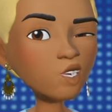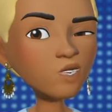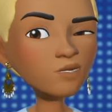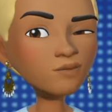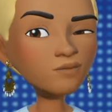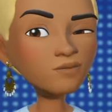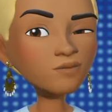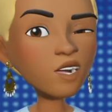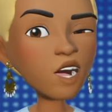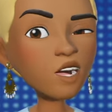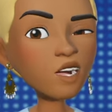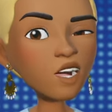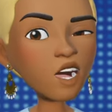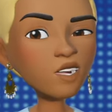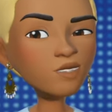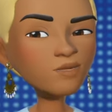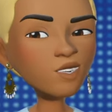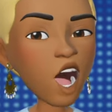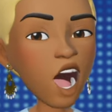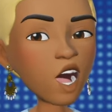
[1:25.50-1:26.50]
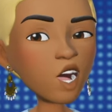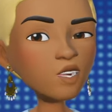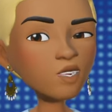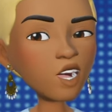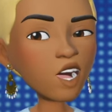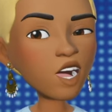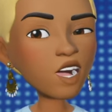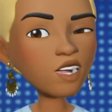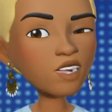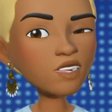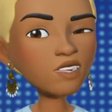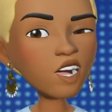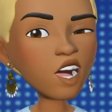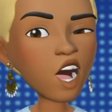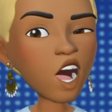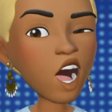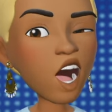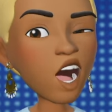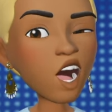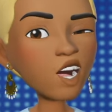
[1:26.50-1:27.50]
million followers
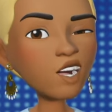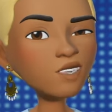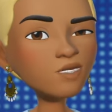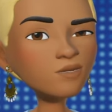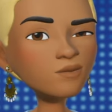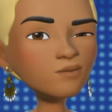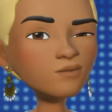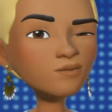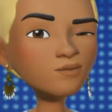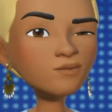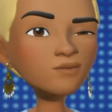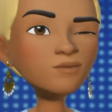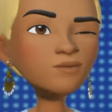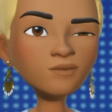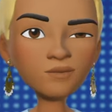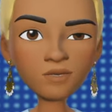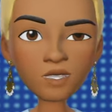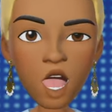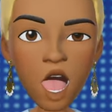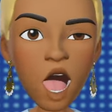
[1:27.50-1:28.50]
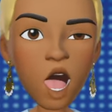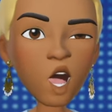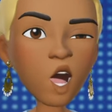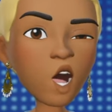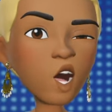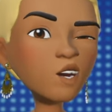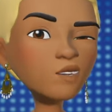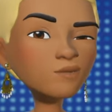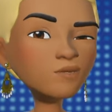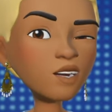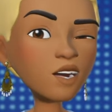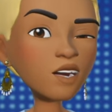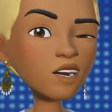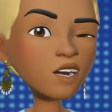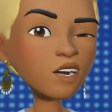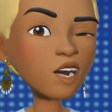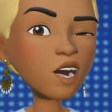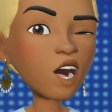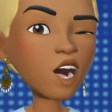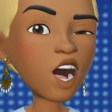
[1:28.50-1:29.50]
to do their own
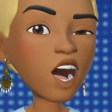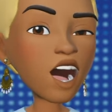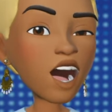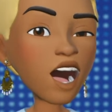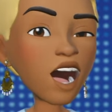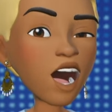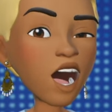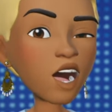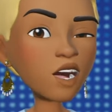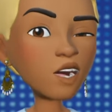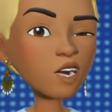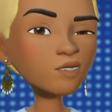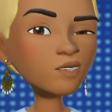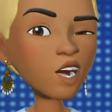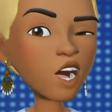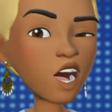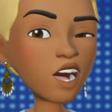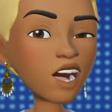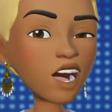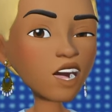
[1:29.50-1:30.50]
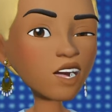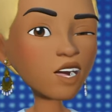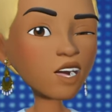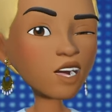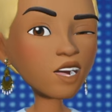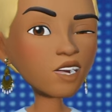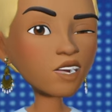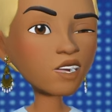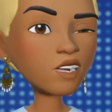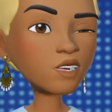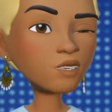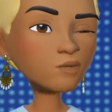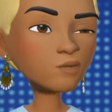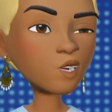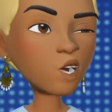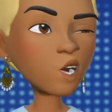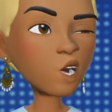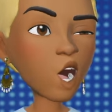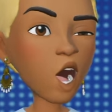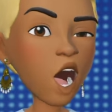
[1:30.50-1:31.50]
research ahead of the election this
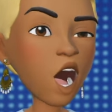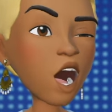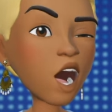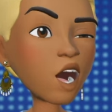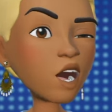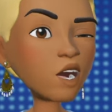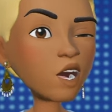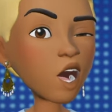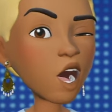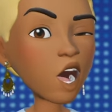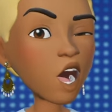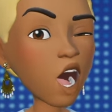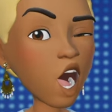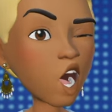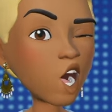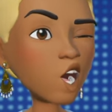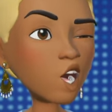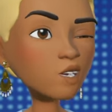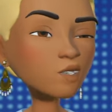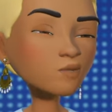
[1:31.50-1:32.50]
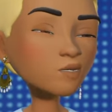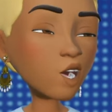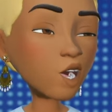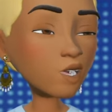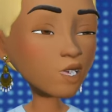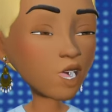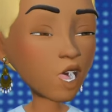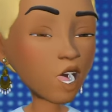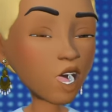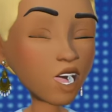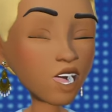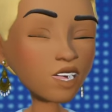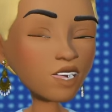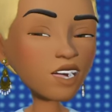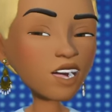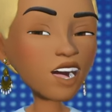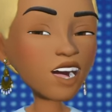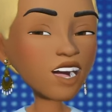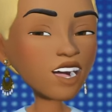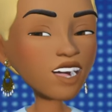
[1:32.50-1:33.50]
fall and to vote.
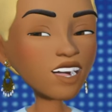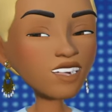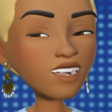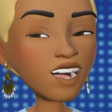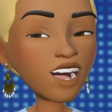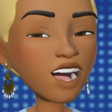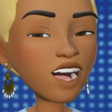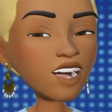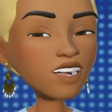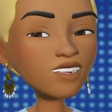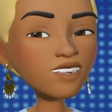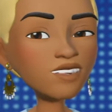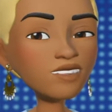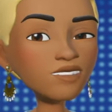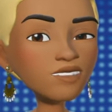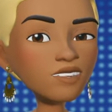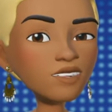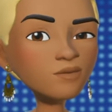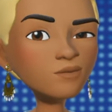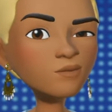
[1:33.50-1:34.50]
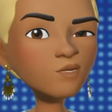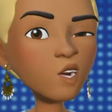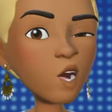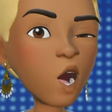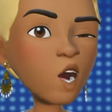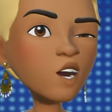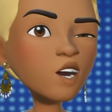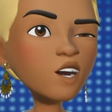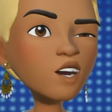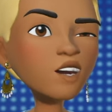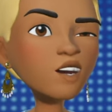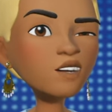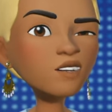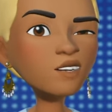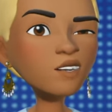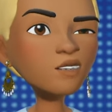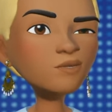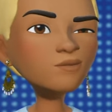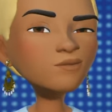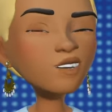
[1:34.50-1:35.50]
Again, this is more than
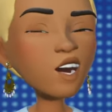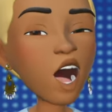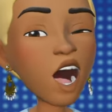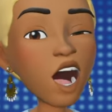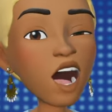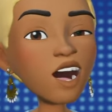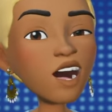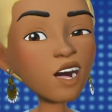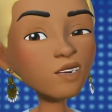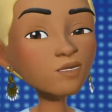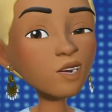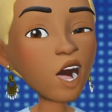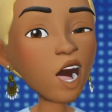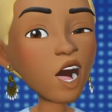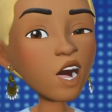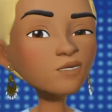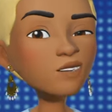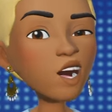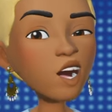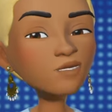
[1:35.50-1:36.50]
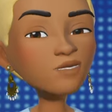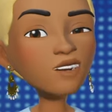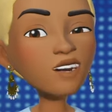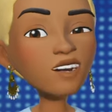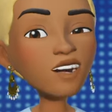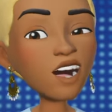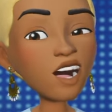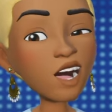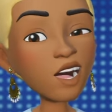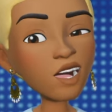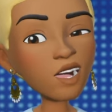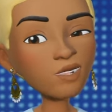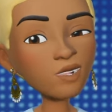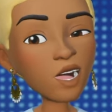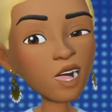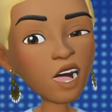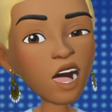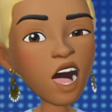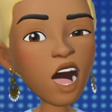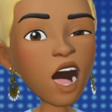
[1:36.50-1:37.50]
enough. I am loving every second of
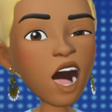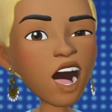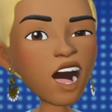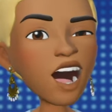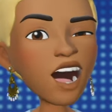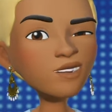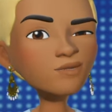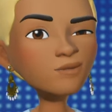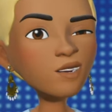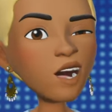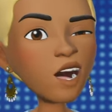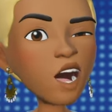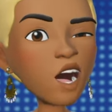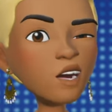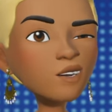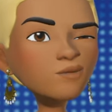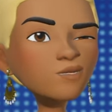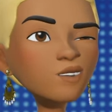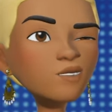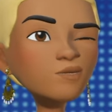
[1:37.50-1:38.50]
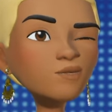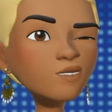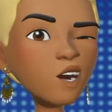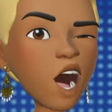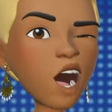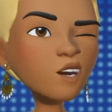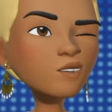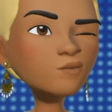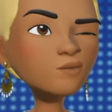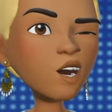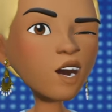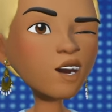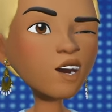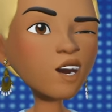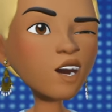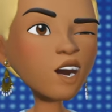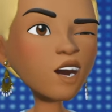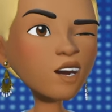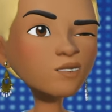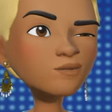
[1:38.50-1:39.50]
it. Like many of you, I
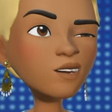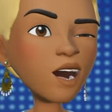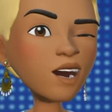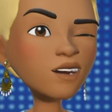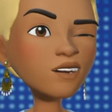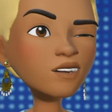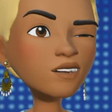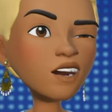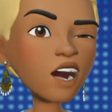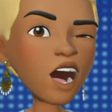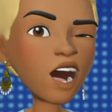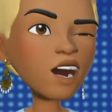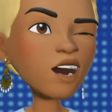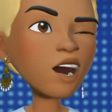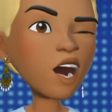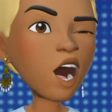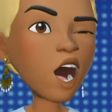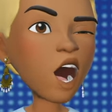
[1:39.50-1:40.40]
watched the debate tonight.